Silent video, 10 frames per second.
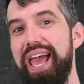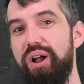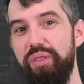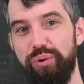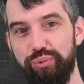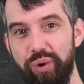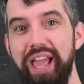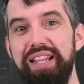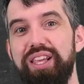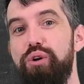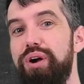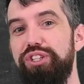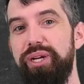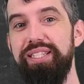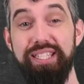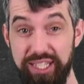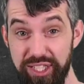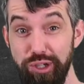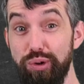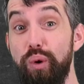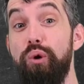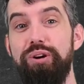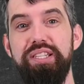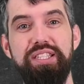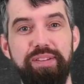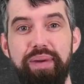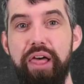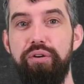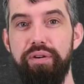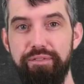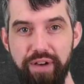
and on the right, the question is it 0 or is it some other